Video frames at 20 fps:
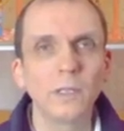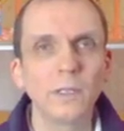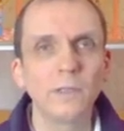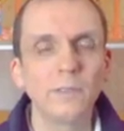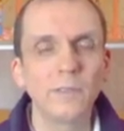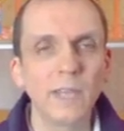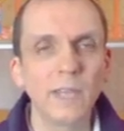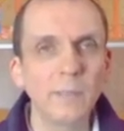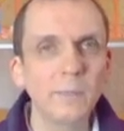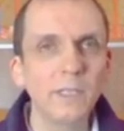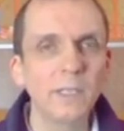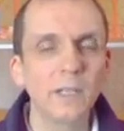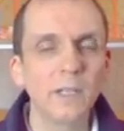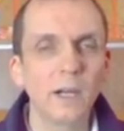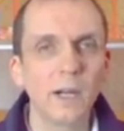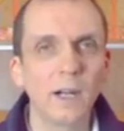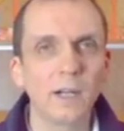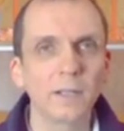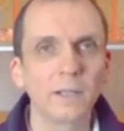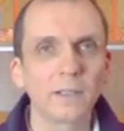
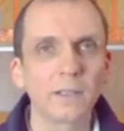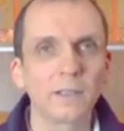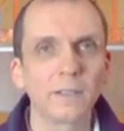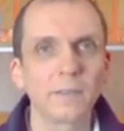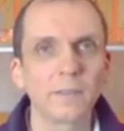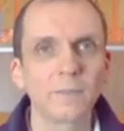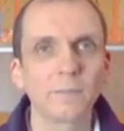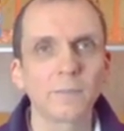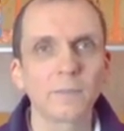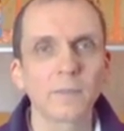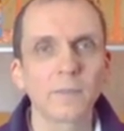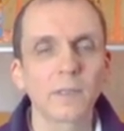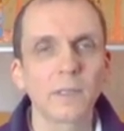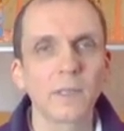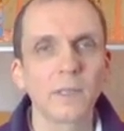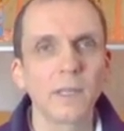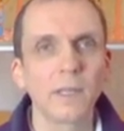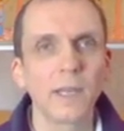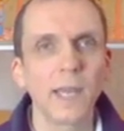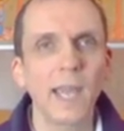demigod,
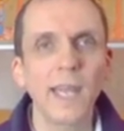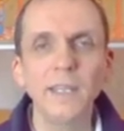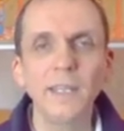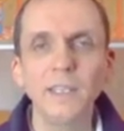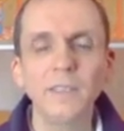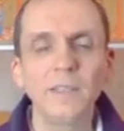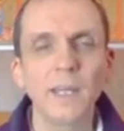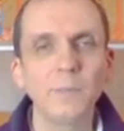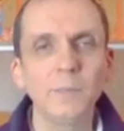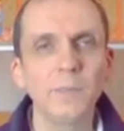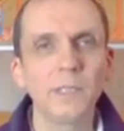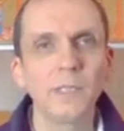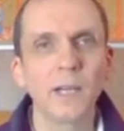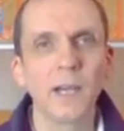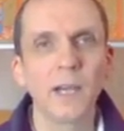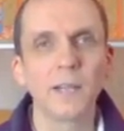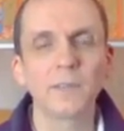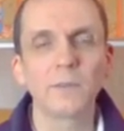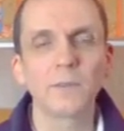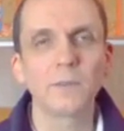any
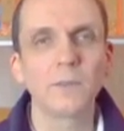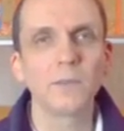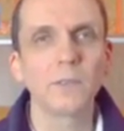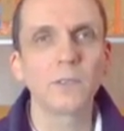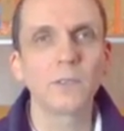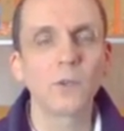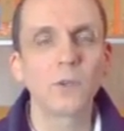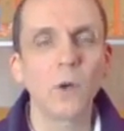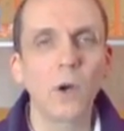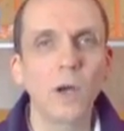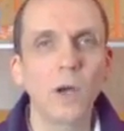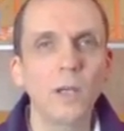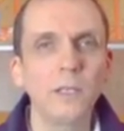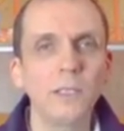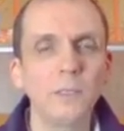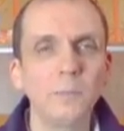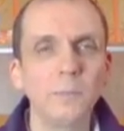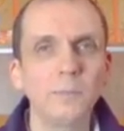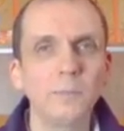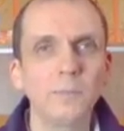demigod, call
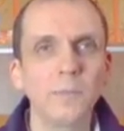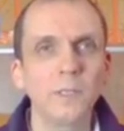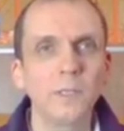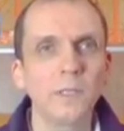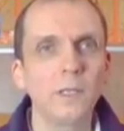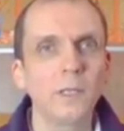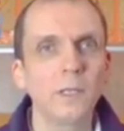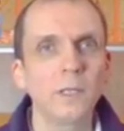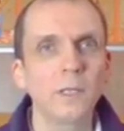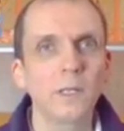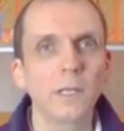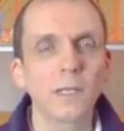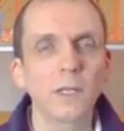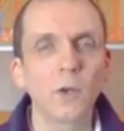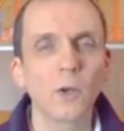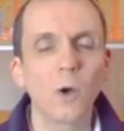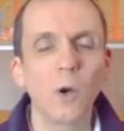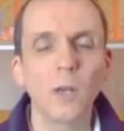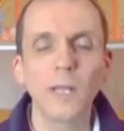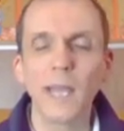
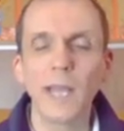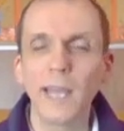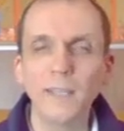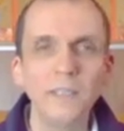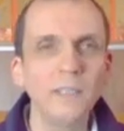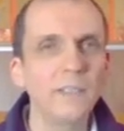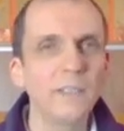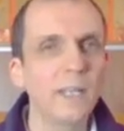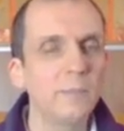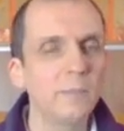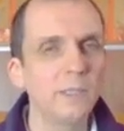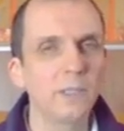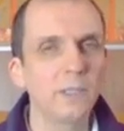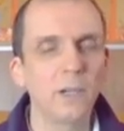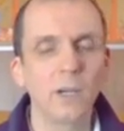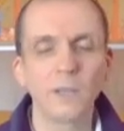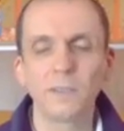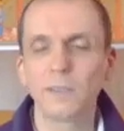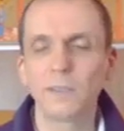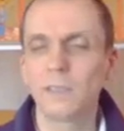any
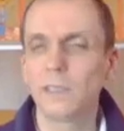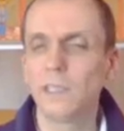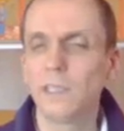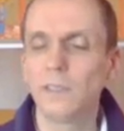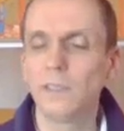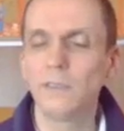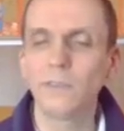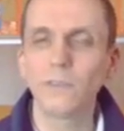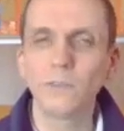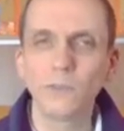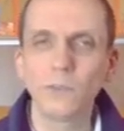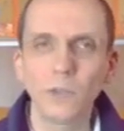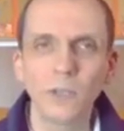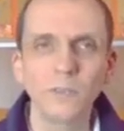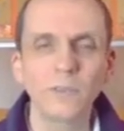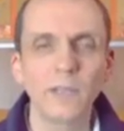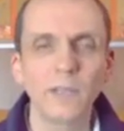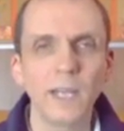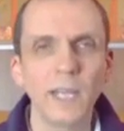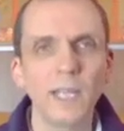demigod, he is
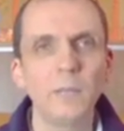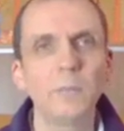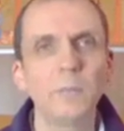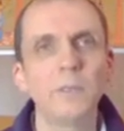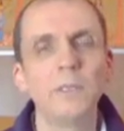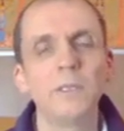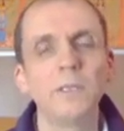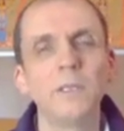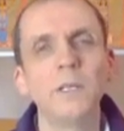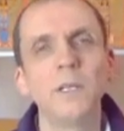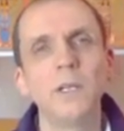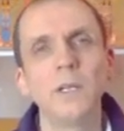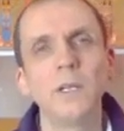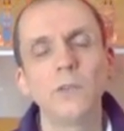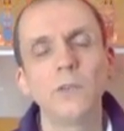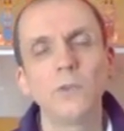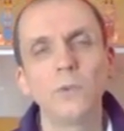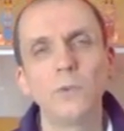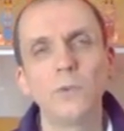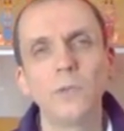not able
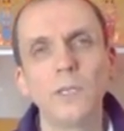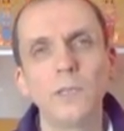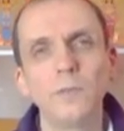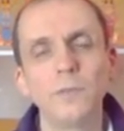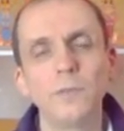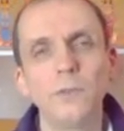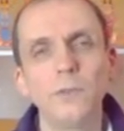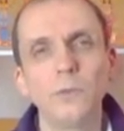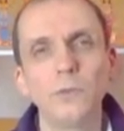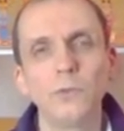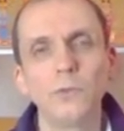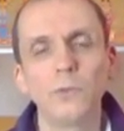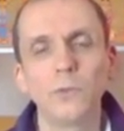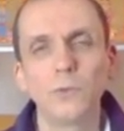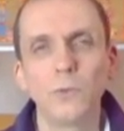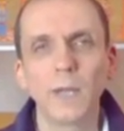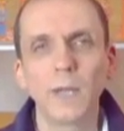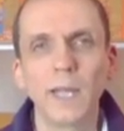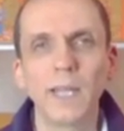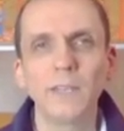to
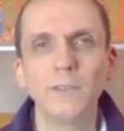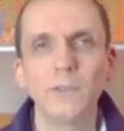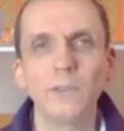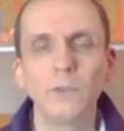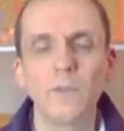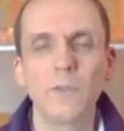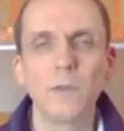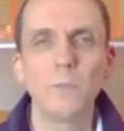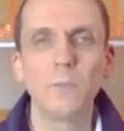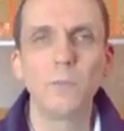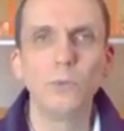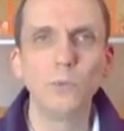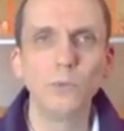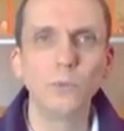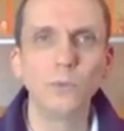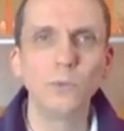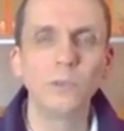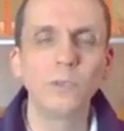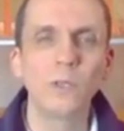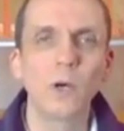grant you the
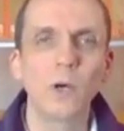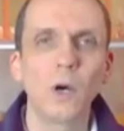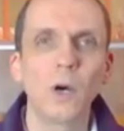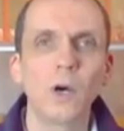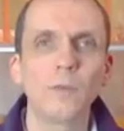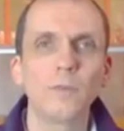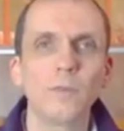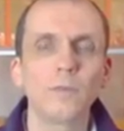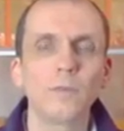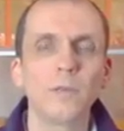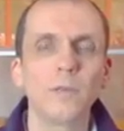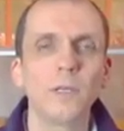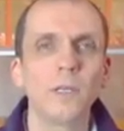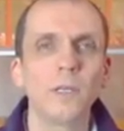boon of